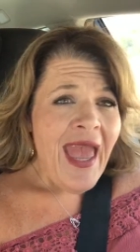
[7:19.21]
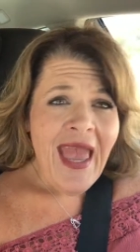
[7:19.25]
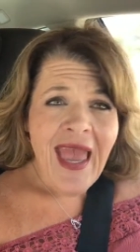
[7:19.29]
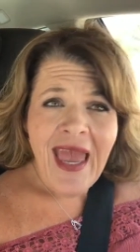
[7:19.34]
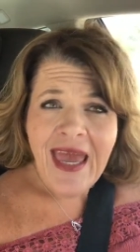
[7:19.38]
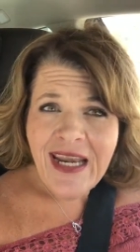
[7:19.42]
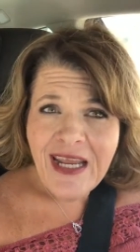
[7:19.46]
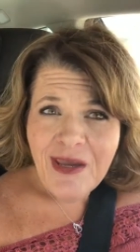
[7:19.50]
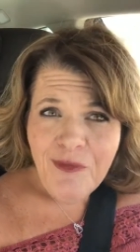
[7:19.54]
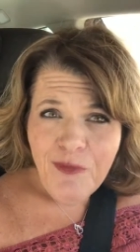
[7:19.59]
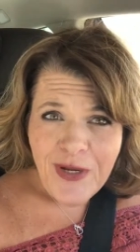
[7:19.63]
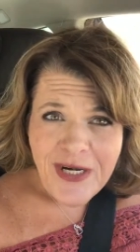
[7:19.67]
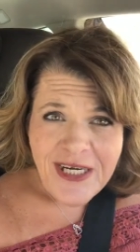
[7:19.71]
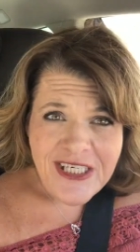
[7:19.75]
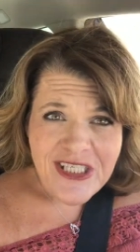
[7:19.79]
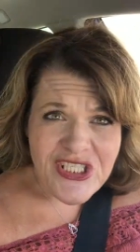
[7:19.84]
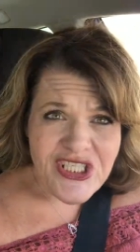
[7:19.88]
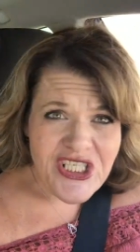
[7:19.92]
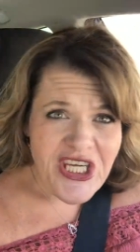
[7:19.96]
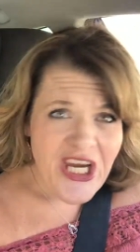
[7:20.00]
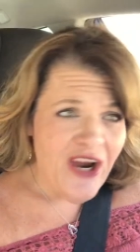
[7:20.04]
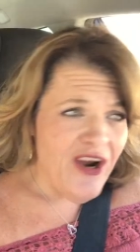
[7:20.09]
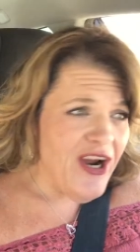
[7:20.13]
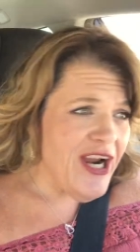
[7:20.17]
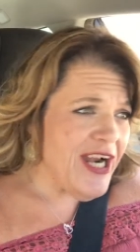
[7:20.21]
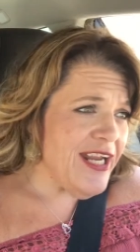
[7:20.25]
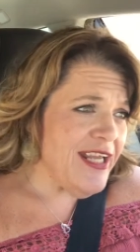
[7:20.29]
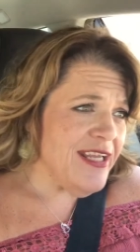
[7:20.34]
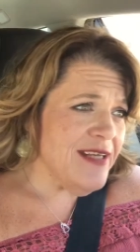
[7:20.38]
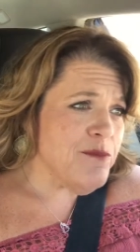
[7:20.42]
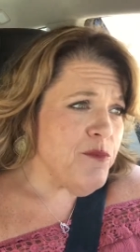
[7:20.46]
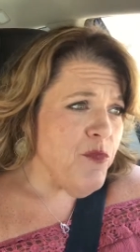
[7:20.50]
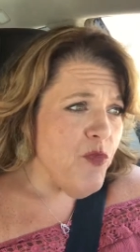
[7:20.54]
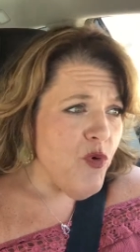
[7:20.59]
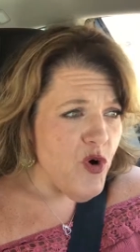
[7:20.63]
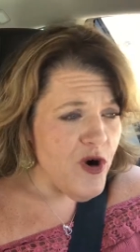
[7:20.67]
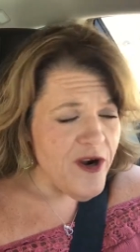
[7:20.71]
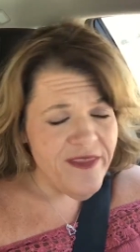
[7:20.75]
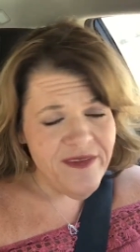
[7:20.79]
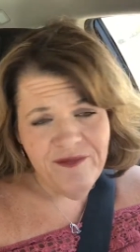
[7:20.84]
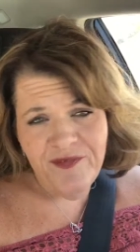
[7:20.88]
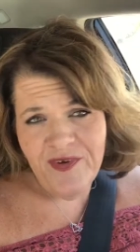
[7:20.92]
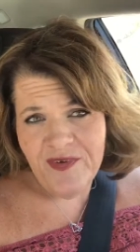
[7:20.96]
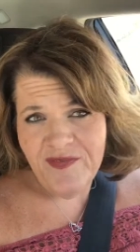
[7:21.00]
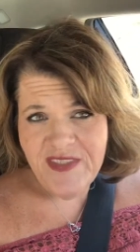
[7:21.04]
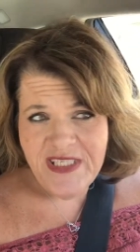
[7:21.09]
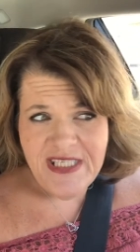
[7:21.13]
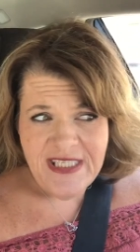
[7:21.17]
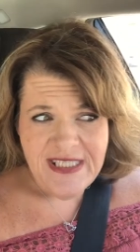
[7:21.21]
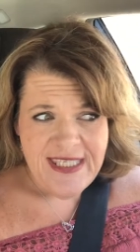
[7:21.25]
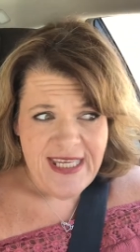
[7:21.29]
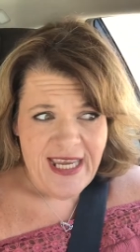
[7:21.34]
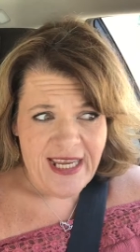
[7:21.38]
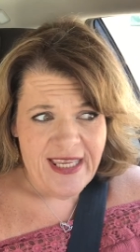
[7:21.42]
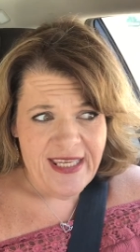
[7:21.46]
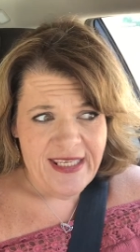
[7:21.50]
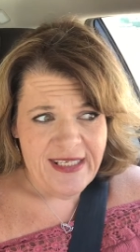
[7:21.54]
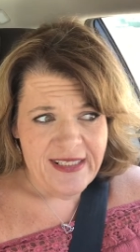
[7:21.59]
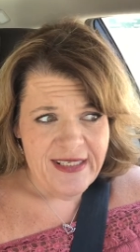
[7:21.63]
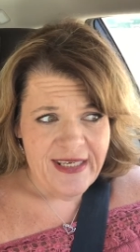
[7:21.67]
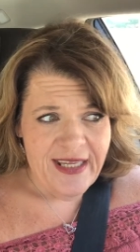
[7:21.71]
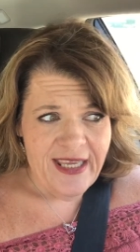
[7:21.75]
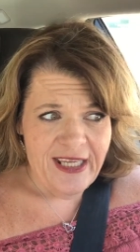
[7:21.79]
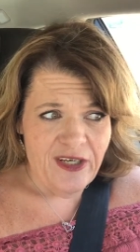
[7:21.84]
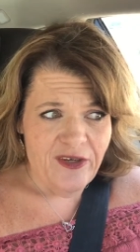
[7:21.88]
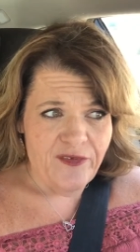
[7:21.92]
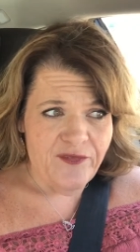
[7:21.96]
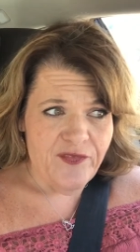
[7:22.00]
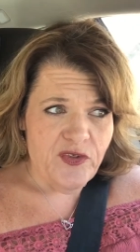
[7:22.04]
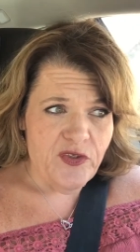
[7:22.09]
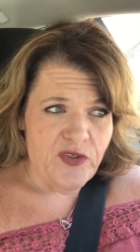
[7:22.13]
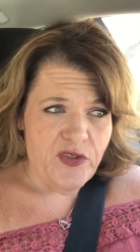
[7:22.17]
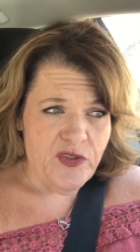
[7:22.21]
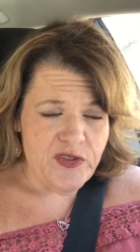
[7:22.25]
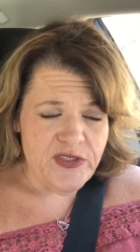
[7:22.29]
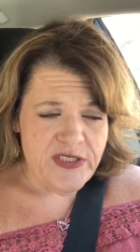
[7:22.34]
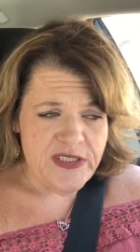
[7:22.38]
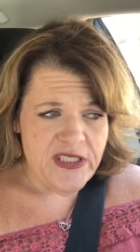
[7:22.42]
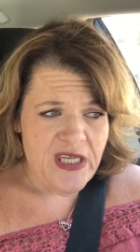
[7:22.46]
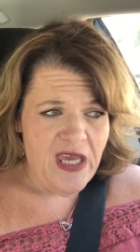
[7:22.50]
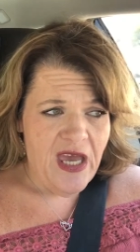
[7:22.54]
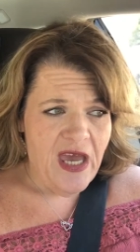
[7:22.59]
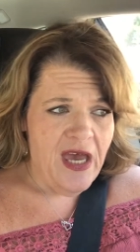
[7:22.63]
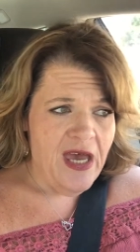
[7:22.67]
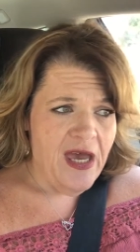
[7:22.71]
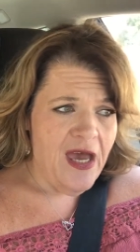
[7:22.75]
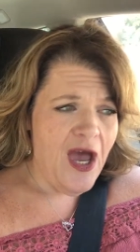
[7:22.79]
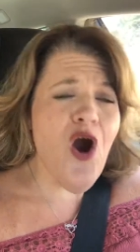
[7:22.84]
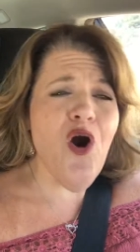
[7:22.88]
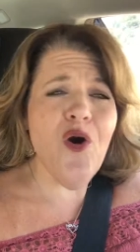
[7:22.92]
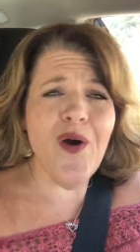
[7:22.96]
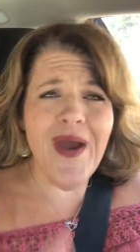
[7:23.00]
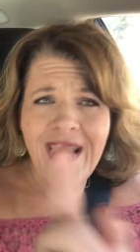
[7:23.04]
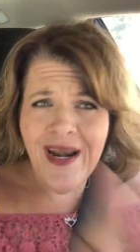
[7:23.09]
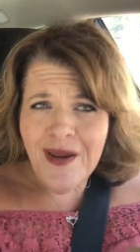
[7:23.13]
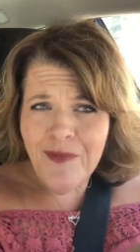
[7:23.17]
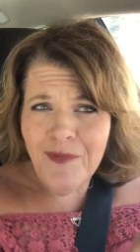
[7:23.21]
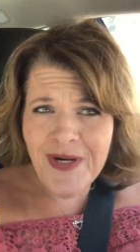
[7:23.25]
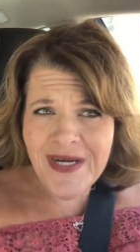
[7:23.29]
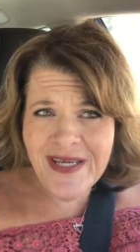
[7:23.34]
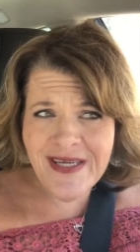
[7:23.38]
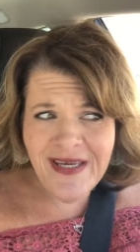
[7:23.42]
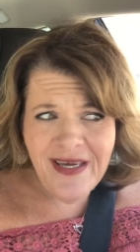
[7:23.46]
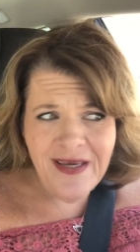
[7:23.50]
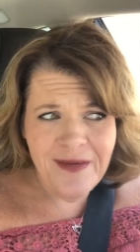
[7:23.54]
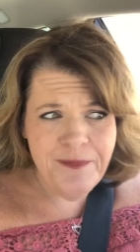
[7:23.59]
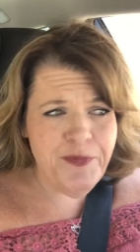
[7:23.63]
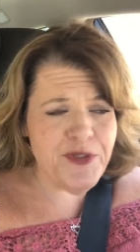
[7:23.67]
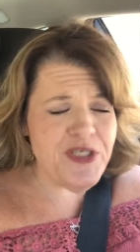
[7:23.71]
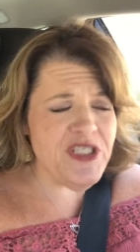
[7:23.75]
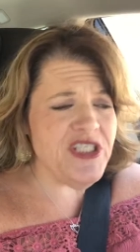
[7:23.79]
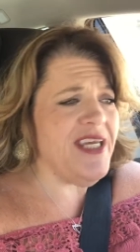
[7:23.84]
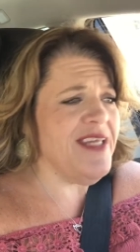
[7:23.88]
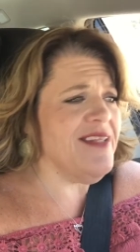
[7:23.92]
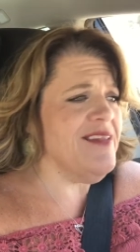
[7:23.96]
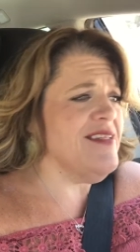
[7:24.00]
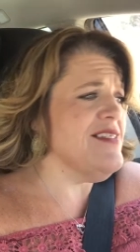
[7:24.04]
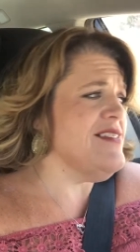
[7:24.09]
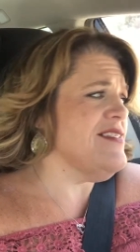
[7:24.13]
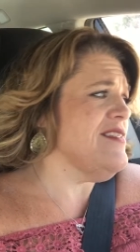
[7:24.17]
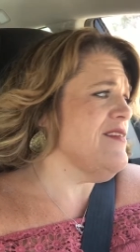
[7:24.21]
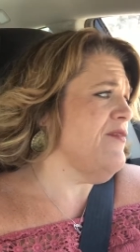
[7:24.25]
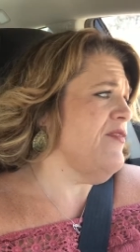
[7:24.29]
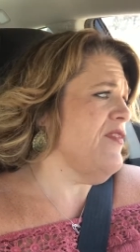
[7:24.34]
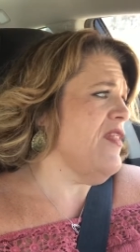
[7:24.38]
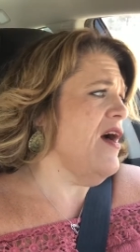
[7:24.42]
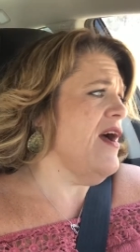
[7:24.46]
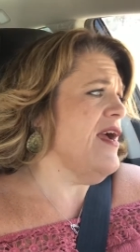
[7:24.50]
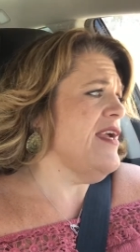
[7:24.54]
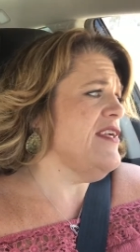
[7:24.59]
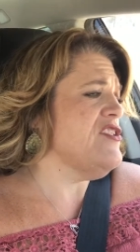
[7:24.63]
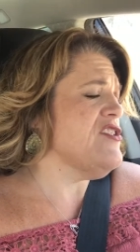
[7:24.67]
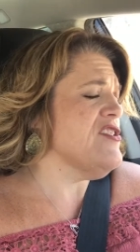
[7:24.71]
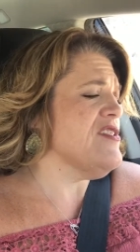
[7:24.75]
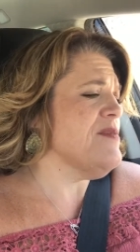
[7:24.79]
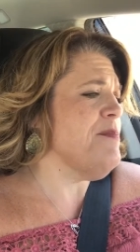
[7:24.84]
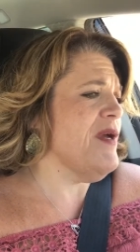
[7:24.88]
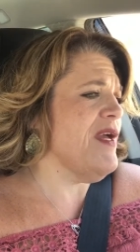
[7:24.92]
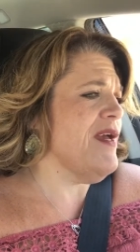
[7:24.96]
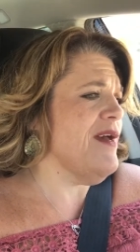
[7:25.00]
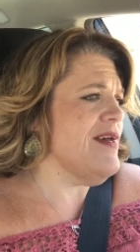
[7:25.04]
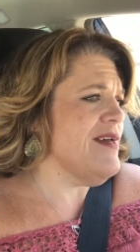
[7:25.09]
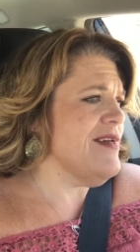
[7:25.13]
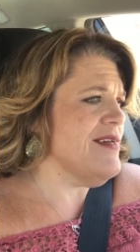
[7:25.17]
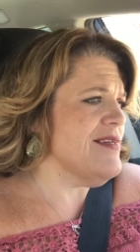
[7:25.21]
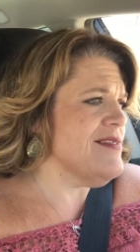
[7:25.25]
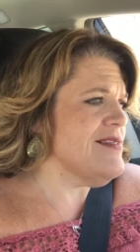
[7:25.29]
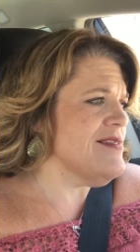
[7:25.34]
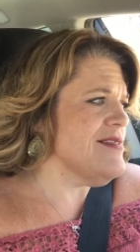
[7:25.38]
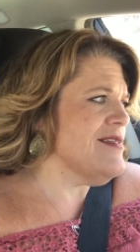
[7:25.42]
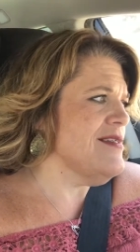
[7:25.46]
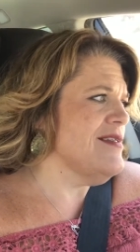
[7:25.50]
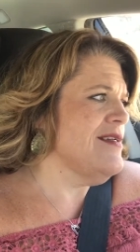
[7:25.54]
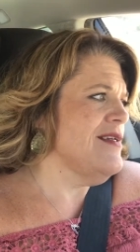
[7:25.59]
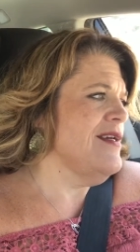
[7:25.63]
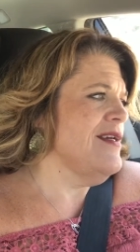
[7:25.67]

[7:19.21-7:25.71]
And I wanted to share it in more than 15 second intervals. Uh, oh, and I want to appreciate Lindsay Fly just because